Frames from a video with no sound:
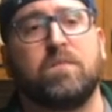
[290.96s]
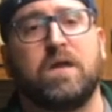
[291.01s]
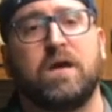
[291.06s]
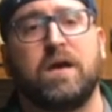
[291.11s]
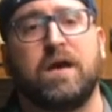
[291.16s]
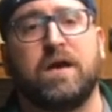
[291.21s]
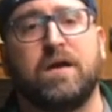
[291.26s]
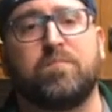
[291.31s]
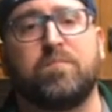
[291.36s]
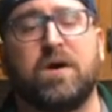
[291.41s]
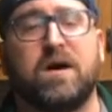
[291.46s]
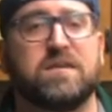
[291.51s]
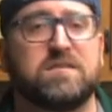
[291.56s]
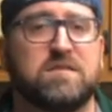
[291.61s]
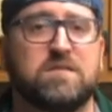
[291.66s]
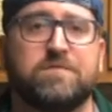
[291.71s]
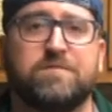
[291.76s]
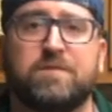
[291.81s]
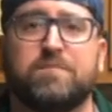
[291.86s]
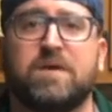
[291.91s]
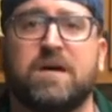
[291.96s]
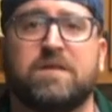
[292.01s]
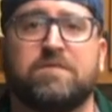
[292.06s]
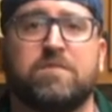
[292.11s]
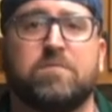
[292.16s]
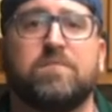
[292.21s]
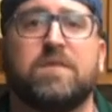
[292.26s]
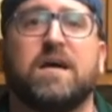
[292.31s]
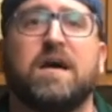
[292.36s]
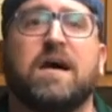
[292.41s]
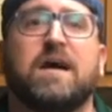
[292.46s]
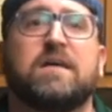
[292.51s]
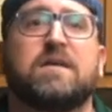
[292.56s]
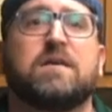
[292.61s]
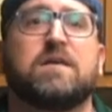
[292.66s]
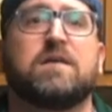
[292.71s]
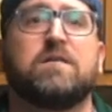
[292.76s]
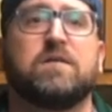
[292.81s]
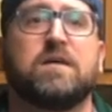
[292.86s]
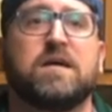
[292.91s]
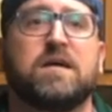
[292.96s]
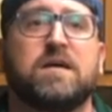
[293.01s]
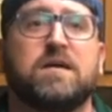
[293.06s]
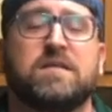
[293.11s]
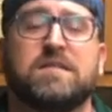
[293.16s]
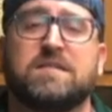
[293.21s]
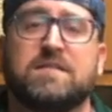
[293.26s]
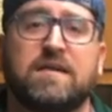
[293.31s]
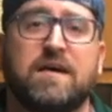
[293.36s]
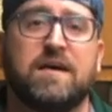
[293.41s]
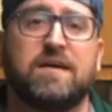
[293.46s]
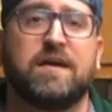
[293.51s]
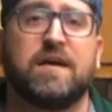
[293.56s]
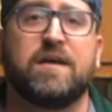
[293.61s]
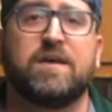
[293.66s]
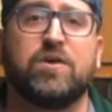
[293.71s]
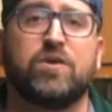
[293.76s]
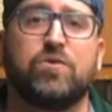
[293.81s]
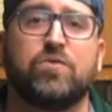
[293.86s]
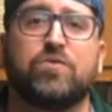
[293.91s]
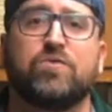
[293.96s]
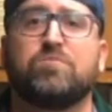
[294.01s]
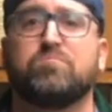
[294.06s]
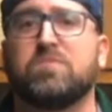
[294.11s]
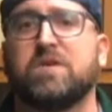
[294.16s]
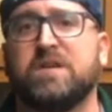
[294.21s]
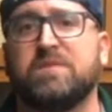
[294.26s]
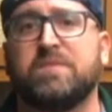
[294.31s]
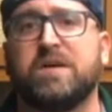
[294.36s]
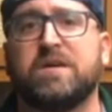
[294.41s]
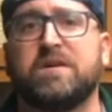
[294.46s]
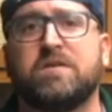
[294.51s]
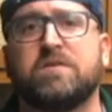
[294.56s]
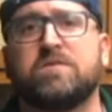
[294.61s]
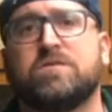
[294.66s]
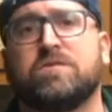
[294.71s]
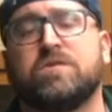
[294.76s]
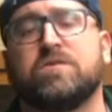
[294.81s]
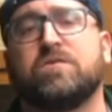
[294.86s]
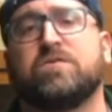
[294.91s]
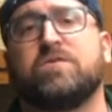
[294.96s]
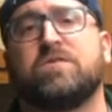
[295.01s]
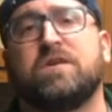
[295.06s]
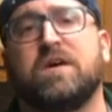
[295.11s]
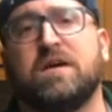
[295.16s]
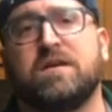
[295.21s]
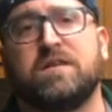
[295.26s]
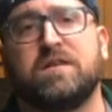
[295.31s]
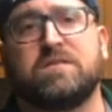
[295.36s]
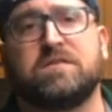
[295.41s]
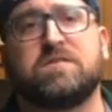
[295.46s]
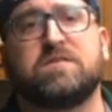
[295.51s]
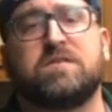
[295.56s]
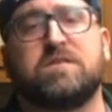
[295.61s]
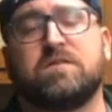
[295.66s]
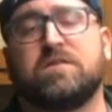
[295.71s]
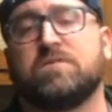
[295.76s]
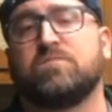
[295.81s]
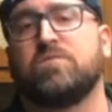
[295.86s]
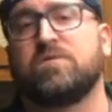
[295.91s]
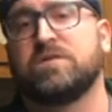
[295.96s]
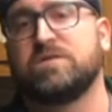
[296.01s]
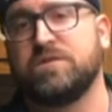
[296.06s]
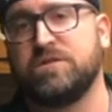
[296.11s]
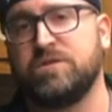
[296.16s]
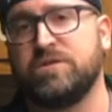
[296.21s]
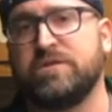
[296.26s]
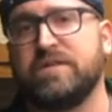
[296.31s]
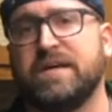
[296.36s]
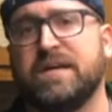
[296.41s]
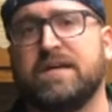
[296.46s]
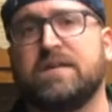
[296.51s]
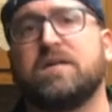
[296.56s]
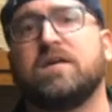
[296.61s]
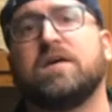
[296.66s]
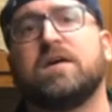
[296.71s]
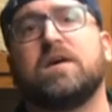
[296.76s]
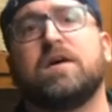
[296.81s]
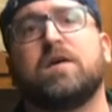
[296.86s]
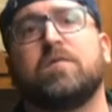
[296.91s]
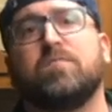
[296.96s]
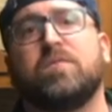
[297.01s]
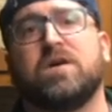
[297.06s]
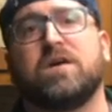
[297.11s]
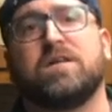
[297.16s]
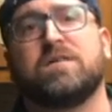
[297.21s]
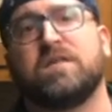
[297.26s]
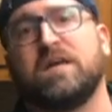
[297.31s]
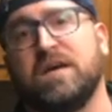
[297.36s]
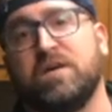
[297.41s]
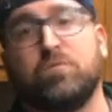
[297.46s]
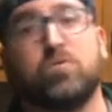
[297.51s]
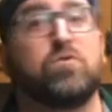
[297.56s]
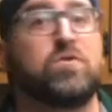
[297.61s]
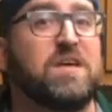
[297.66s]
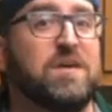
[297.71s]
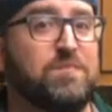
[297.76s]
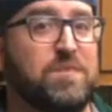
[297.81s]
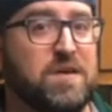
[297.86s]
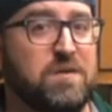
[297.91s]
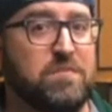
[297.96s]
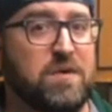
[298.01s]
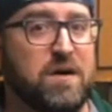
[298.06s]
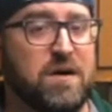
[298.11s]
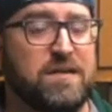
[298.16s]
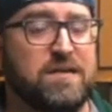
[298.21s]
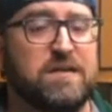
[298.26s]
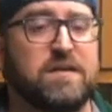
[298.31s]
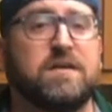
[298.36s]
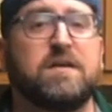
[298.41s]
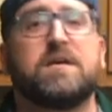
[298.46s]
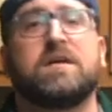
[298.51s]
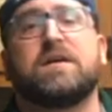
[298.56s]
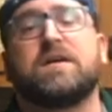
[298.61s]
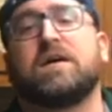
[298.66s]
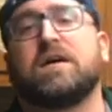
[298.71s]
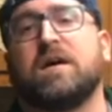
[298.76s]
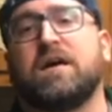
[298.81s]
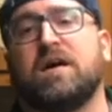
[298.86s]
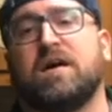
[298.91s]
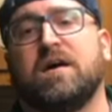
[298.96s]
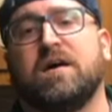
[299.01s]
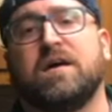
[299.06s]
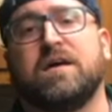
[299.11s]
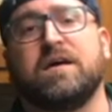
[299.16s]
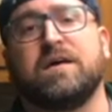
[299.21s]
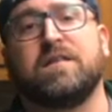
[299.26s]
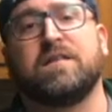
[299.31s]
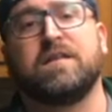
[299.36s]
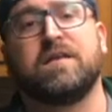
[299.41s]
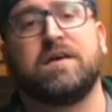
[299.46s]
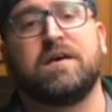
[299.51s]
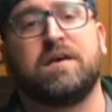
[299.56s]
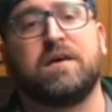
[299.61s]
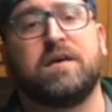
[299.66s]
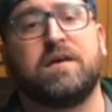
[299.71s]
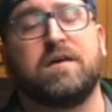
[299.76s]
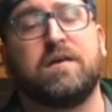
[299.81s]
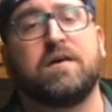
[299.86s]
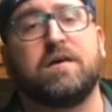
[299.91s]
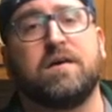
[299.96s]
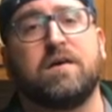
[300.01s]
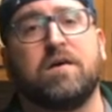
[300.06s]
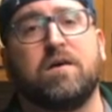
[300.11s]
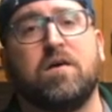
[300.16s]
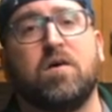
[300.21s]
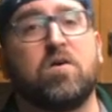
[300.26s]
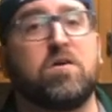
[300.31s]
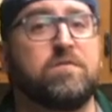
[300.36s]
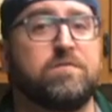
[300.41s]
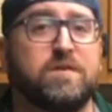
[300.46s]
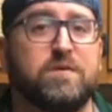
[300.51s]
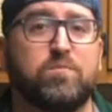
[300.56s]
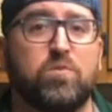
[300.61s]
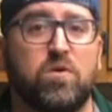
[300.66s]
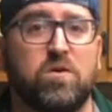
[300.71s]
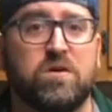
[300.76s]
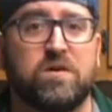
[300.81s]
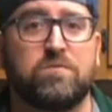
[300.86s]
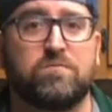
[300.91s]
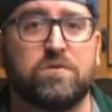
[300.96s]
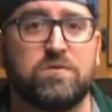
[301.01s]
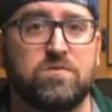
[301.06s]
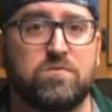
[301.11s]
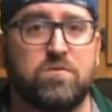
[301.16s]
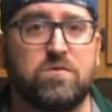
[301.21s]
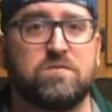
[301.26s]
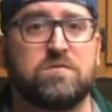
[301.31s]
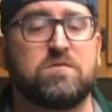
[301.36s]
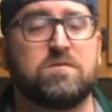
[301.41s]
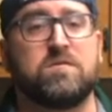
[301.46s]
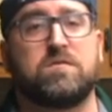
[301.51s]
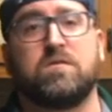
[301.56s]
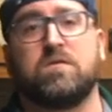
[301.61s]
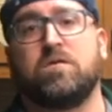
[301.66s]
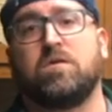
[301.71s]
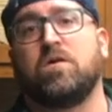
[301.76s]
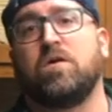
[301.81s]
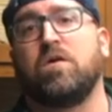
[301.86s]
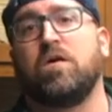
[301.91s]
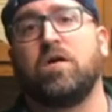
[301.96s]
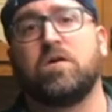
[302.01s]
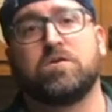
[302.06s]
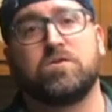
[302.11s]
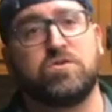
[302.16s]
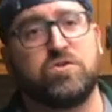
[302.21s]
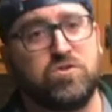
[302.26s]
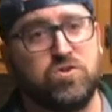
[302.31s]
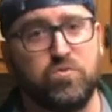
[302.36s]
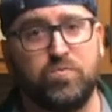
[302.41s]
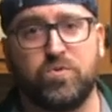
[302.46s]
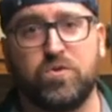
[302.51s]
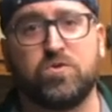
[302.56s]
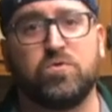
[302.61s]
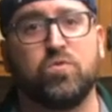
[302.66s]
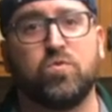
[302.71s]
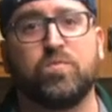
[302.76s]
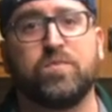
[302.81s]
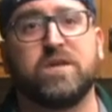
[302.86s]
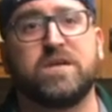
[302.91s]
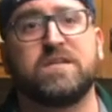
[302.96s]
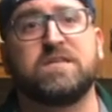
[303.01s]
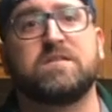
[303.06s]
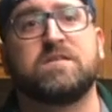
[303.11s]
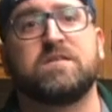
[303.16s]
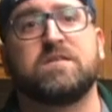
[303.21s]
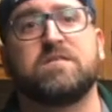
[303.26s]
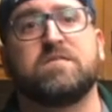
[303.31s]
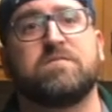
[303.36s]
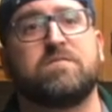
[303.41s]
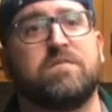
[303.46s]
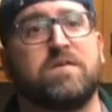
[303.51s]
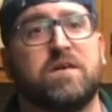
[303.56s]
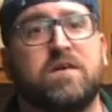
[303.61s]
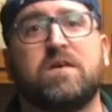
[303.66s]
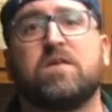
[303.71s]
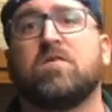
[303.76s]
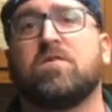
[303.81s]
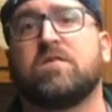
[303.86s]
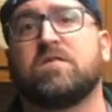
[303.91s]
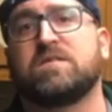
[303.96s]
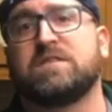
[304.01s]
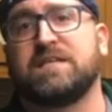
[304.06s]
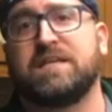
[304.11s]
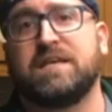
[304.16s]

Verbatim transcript: had positive feedback from that. Uh, it's not a huge money maker, so they're not necessarily wanting to do that, but they will keep me in mind. Uh, and then RV Park and Resorts, super cool places, very hard to